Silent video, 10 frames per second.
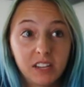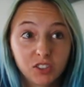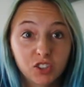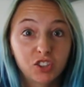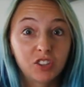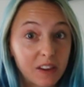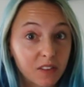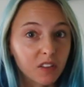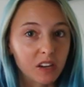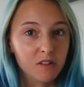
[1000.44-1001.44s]

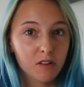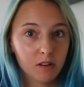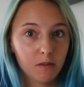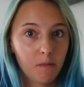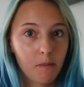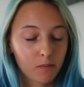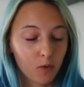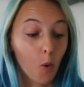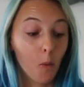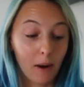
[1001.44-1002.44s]
insanely good.
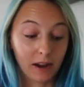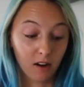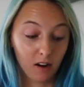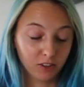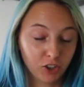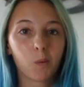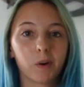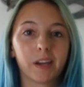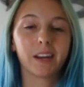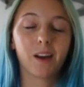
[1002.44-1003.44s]
Oh my gosh.
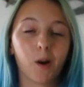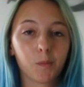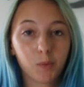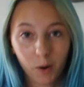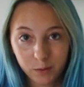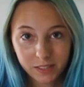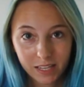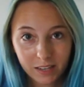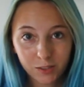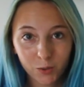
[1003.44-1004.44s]
We're getting our
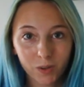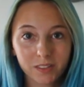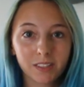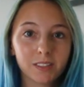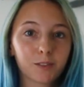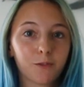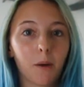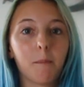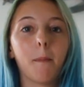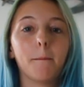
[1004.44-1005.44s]
protein sources
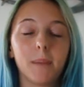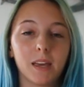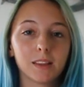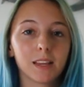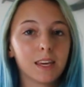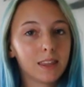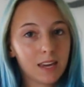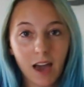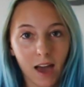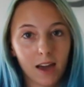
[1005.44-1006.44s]
from mainly
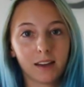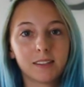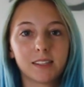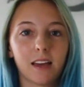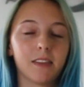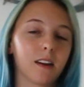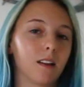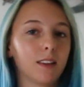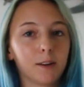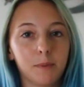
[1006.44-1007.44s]
the eggs and then
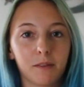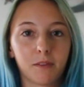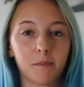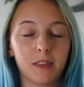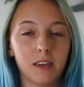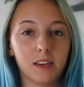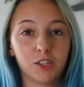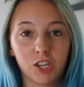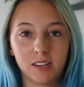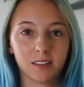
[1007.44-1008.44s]
a little bit from the
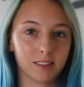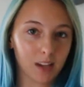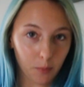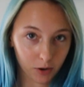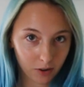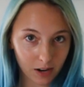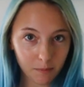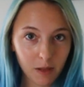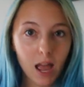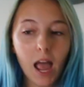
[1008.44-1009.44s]
cheese and sour
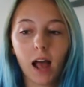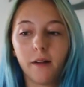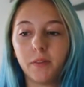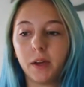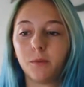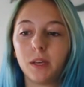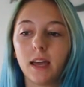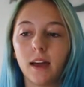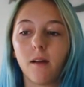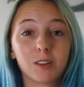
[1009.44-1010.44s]
cream. And then we
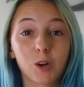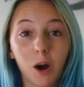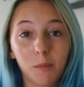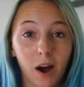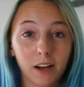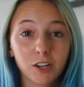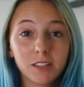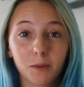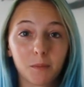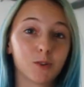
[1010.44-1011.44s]
get the
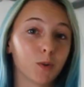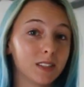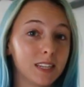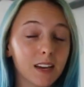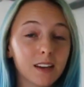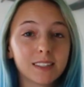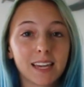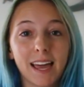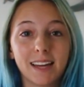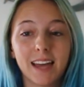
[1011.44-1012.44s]
carbohydrates from the tortillas
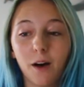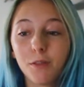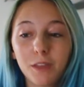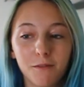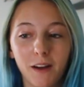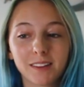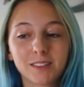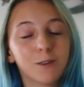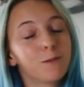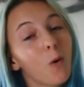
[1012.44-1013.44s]
and healthy
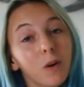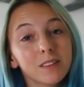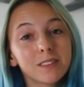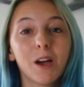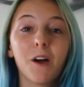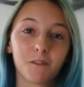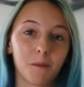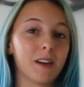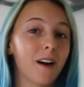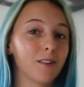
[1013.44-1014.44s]
fats, of course,
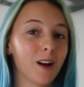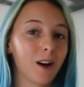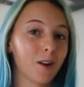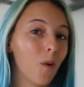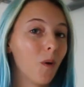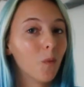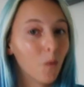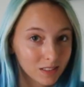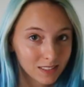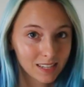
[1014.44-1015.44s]
from the avocado
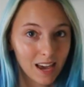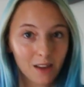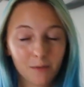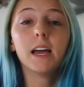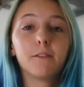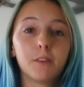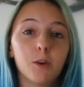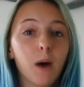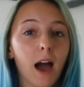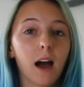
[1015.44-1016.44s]
once again. If
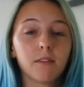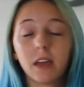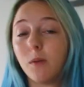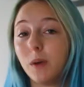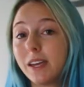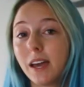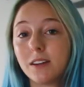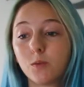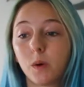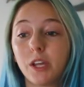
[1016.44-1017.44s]
you have a
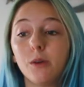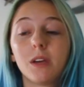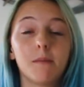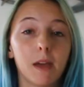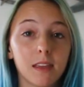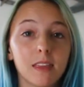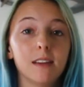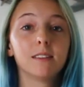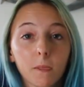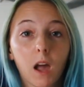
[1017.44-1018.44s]
weekend where you can make
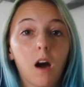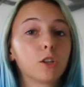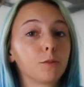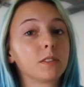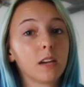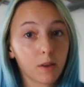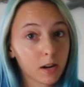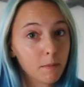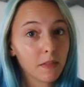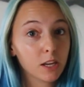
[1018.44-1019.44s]
these, 100%
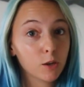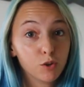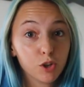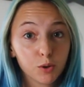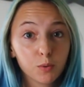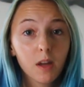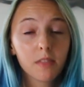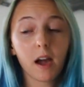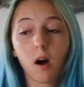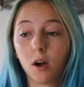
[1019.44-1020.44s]
recommend that you do.
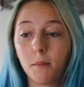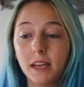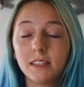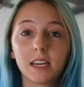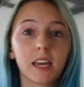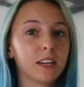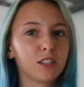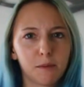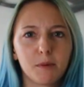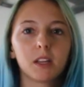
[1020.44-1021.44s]
They are amazing, and
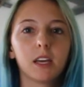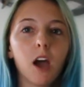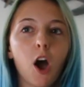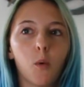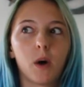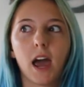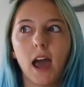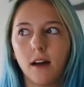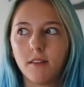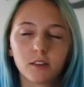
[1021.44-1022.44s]
typically when I
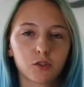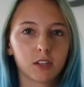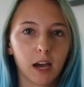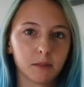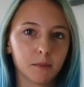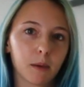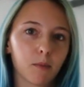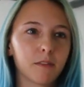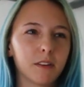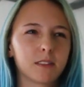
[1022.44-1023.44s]
have extra time to make
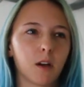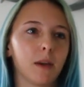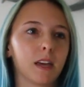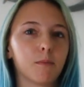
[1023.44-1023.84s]
breakfast, I'll make